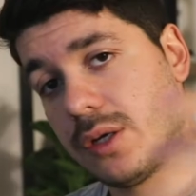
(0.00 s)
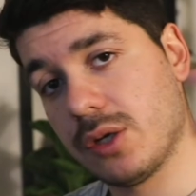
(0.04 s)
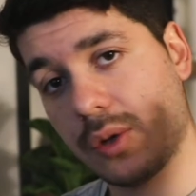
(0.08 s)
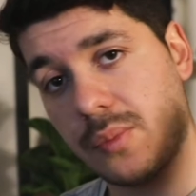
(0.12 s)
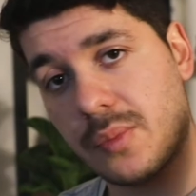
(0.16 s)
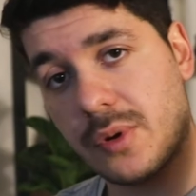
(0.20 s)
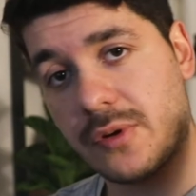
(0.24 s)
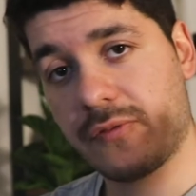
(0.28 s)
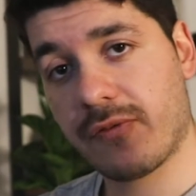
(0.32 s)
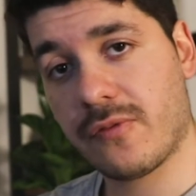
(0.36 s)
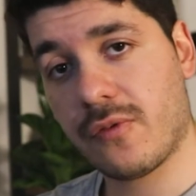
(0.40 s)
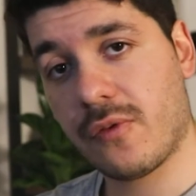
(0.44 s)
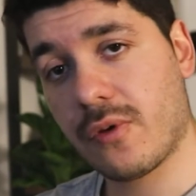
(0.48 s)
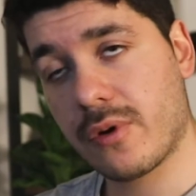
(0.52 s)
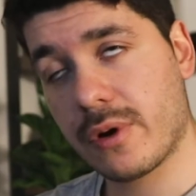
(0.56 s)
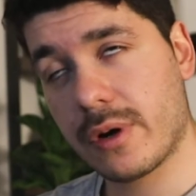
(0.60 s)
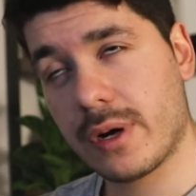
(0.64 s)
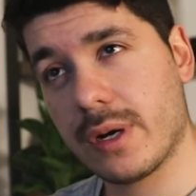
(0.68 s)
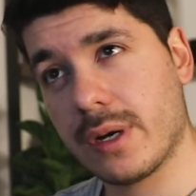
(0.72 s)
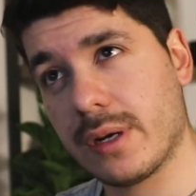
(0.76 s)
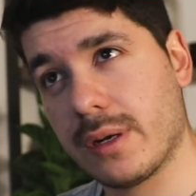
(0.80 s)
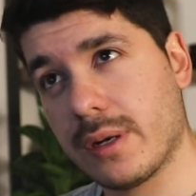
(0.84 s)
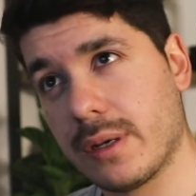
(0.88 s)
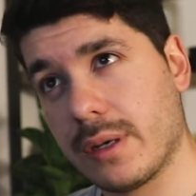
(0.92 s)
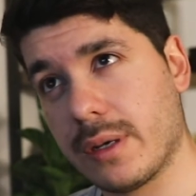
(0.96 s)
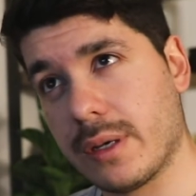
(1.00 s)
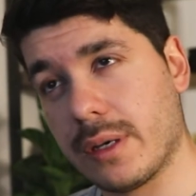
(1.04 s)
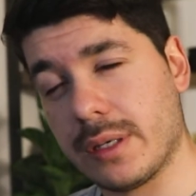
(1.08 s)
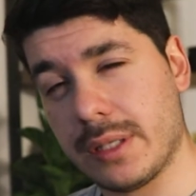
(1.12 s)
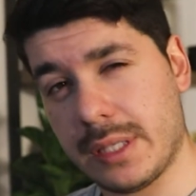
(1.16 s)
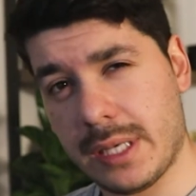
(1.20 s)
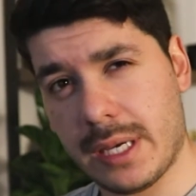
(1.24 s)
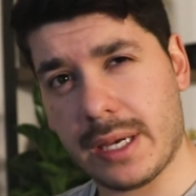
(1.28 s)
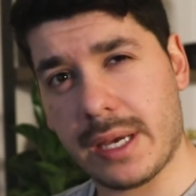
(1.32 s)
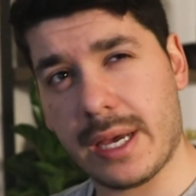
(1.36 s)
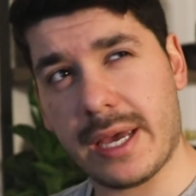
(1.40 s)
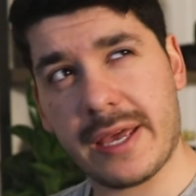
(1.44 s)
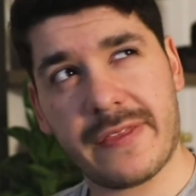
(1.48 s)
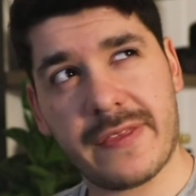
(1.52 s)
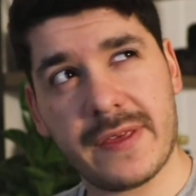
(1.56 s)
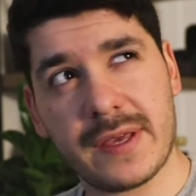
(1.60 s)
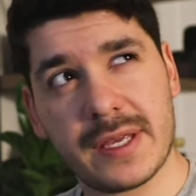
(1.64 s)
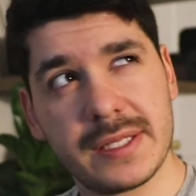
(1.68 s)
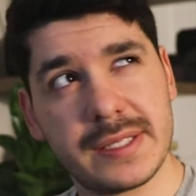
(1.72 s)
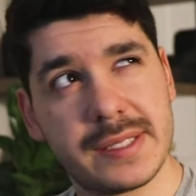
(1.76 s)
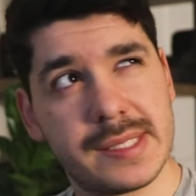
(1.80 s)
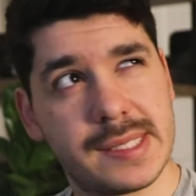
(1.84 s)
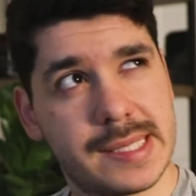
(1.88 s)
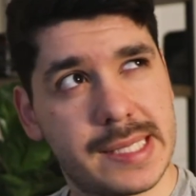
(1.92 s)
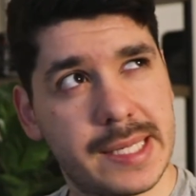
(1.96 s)
Number 4, I think
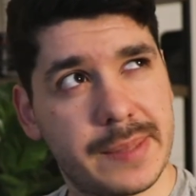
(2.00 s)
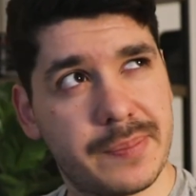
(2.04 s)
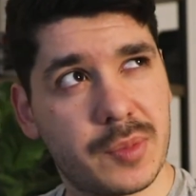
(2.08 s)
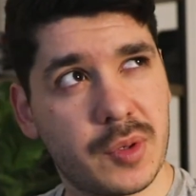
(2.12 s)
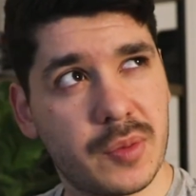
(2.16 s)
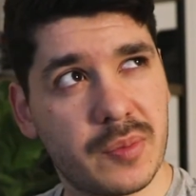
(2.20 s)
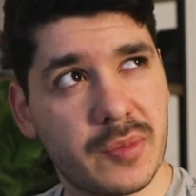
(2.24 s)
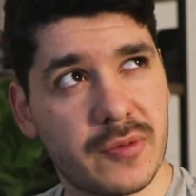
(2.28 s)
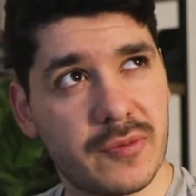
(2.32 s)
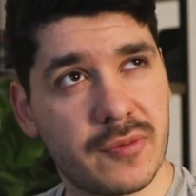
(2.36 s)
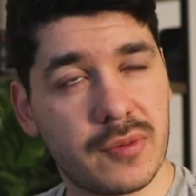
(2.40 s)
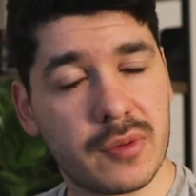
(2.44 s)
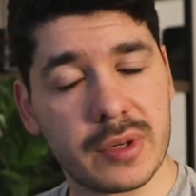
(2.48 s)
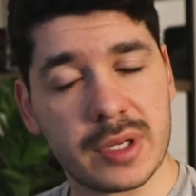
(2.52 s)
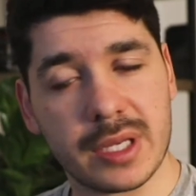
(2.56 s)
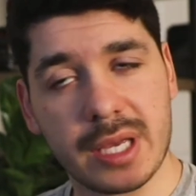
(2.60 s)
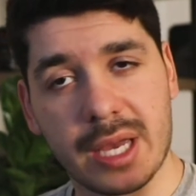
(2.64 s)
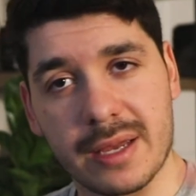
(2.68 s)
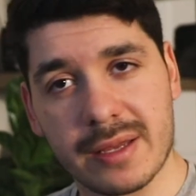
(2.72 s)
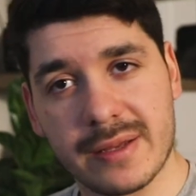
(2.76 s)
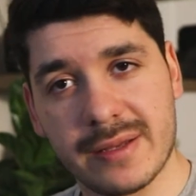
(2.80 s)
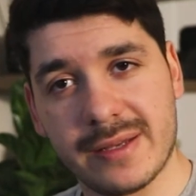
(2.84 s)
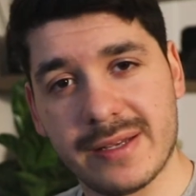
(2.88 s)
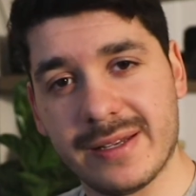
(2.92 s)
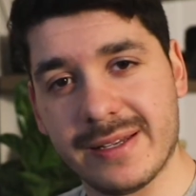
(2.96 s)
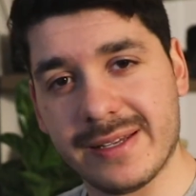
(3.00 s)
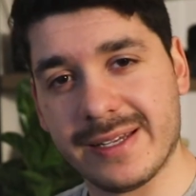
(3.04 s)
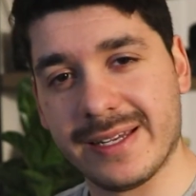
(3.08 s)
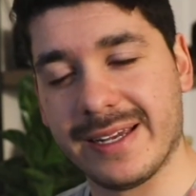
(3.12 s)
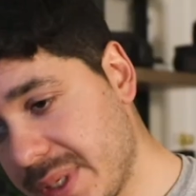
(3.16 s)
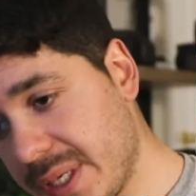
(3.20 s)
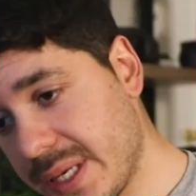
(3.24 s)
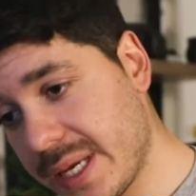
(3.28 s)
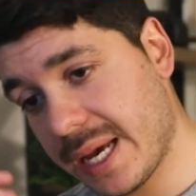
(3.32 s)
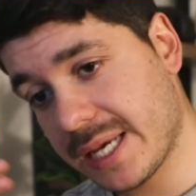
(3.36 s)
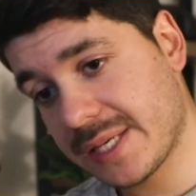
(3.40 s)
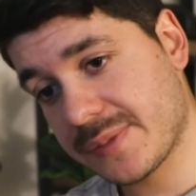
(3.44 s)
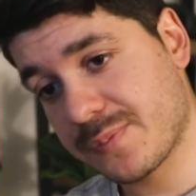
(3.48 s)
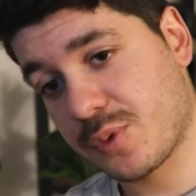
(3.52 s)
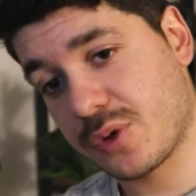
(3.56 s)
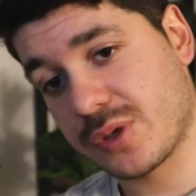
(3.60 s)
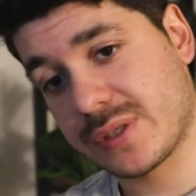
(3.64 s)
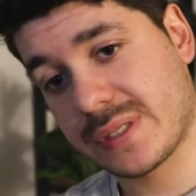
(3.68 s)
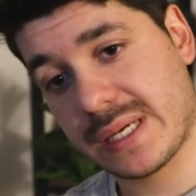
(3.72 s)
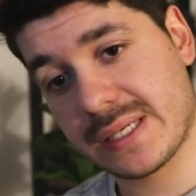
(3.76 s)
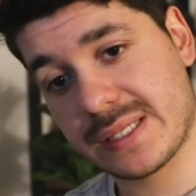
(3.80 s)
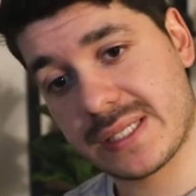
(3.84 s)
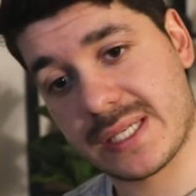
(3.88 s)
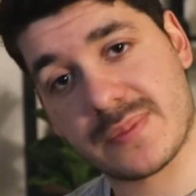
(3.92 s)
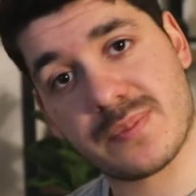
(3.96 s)
it's tip number 4, be as
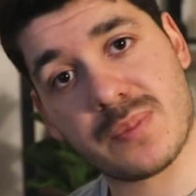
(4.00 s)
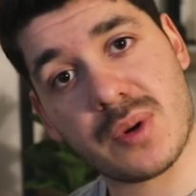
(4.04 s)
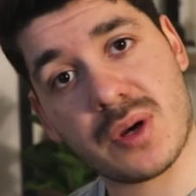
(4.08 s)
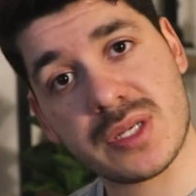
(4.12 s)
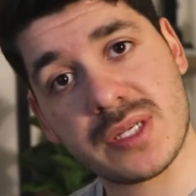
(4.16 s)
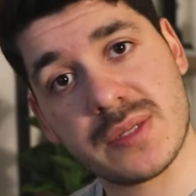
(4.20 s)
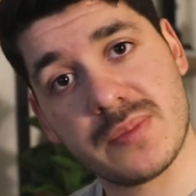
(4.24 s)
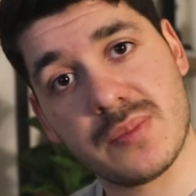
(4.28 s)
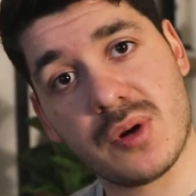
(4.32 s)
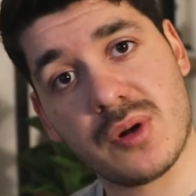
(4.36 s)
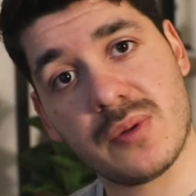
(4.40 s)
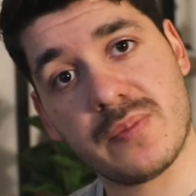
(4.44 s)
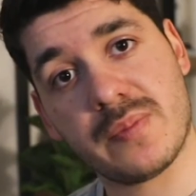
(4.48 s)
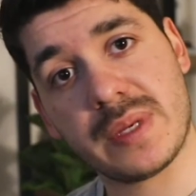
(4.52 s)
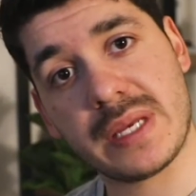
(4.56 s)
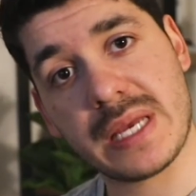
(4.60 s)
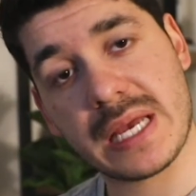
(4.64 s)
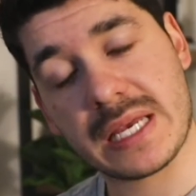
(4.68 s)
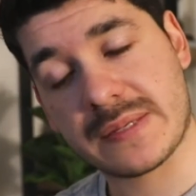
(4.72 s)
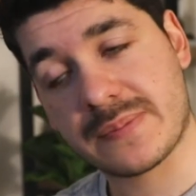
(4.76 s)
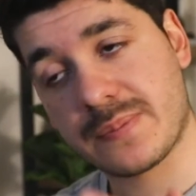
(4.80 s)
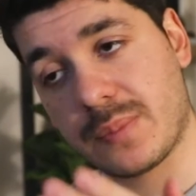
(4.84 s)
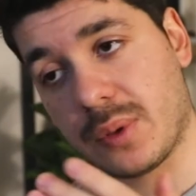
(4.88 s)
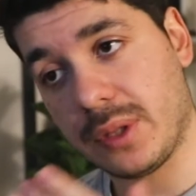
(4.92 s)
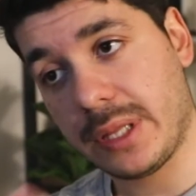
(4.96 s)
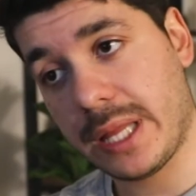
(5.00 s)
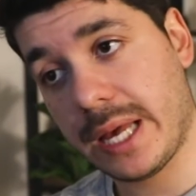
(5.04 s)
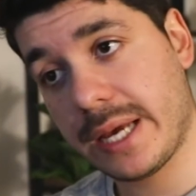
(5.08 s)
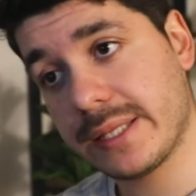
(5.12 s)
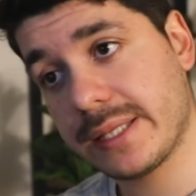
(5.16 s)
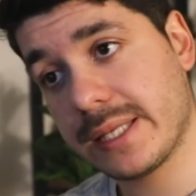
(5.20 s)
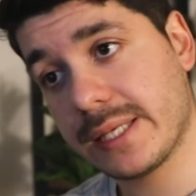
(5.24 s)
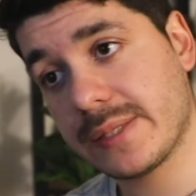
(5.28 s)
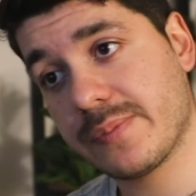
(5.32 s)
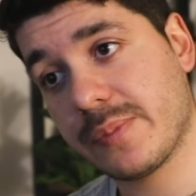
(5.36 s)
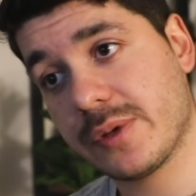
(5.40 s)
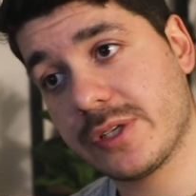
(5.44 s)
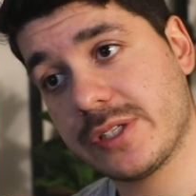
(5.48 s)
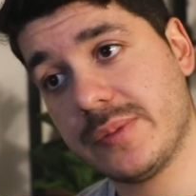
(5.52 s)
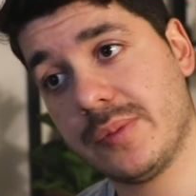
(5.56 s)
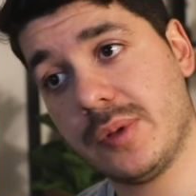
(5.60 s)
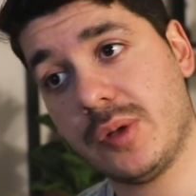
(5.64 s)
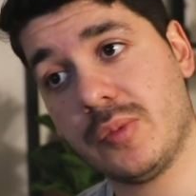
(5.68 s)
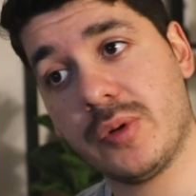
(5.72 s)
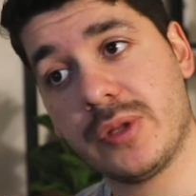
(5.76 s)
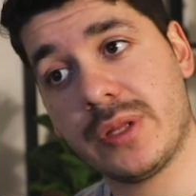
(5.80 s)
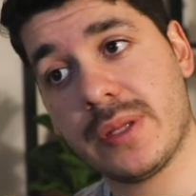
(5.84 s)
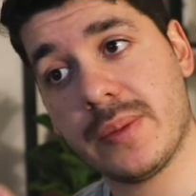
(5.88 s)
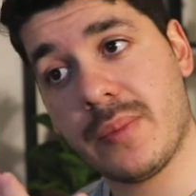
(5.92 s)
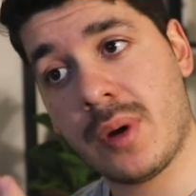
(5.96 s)
precise as possible, be as polite as possible
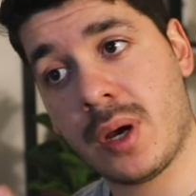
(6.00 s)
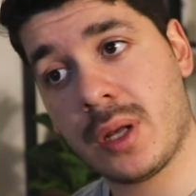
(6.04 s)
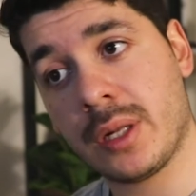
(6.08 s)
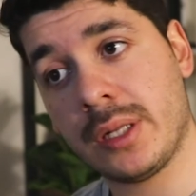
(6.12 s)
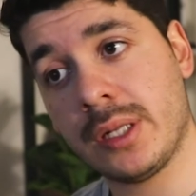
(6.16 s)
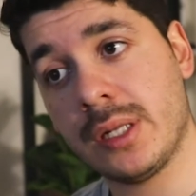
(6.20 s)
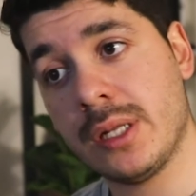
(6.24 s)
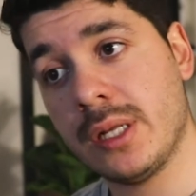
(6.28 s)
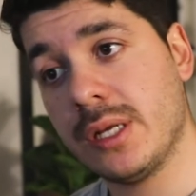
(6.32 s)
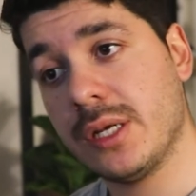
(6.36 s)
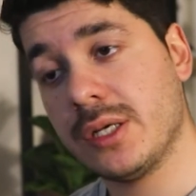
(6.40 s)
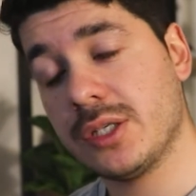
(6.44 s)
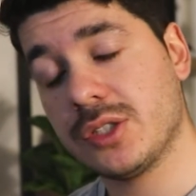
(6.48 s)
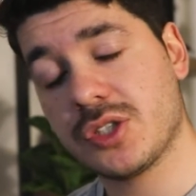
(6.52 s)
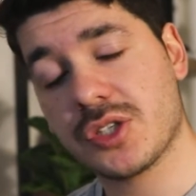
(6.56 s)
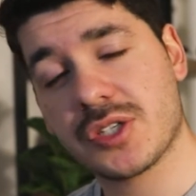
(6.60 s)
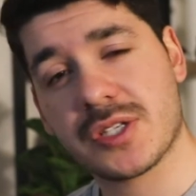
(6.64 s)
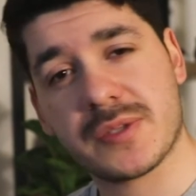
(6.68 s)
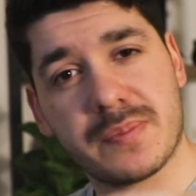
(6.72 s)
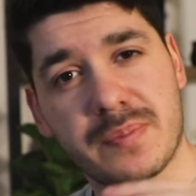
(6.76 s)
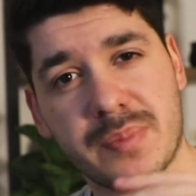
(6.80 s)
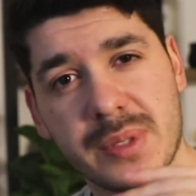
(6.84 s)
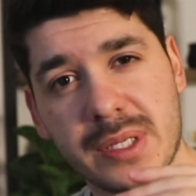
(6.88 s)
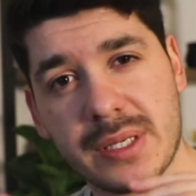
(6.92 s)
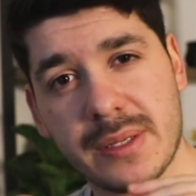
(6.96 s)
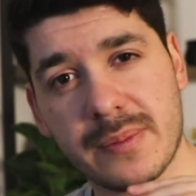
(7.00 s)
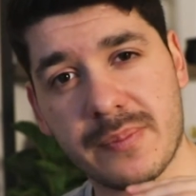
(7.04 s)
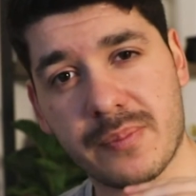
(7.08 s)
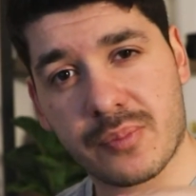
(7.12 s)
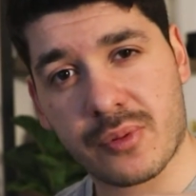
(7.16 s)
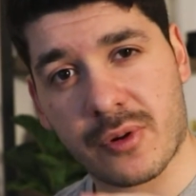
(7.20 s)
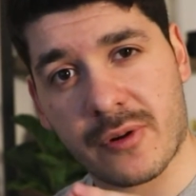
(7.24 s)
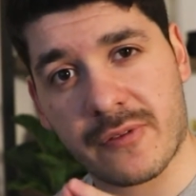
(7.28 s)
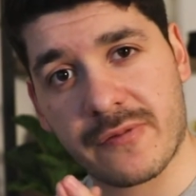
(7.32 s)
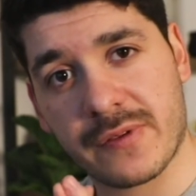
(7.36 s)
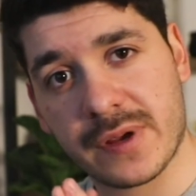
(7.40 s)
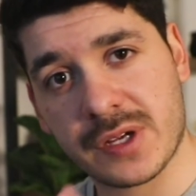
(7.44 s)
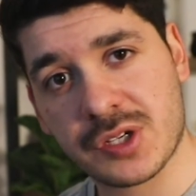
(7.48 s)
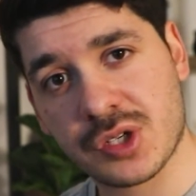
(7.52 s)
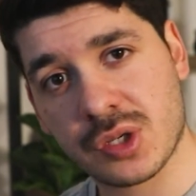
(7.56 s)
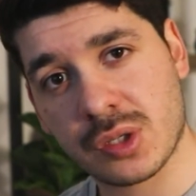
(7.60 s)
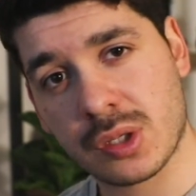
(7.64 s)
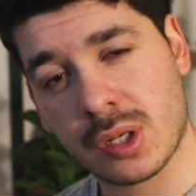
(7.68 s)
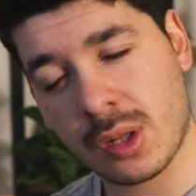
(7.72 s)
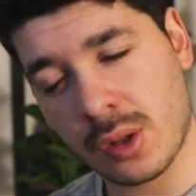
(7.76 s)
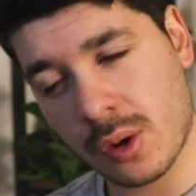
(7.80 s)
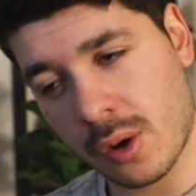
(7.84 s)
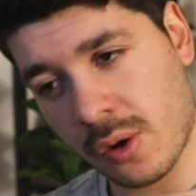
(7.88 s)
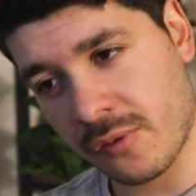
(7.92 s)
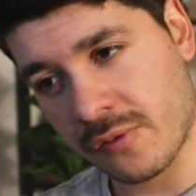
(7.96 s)
with the model, just be
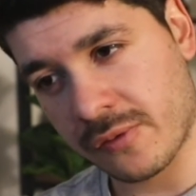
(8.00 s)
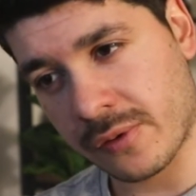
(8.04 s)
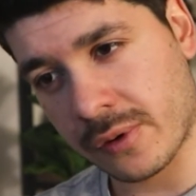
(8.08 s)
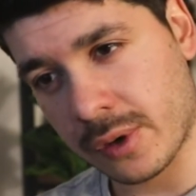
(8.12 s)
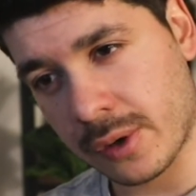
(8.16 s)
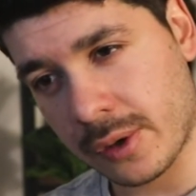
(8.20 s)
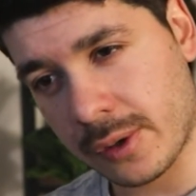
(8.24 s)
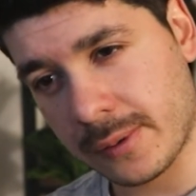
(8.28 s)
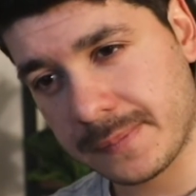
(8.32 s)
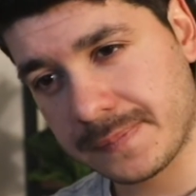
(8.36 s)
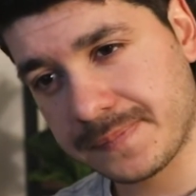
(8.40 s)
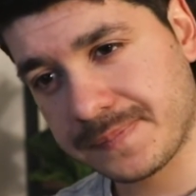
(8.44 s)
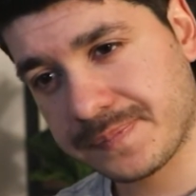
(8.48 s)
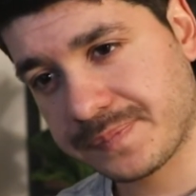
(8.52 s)
professional overall.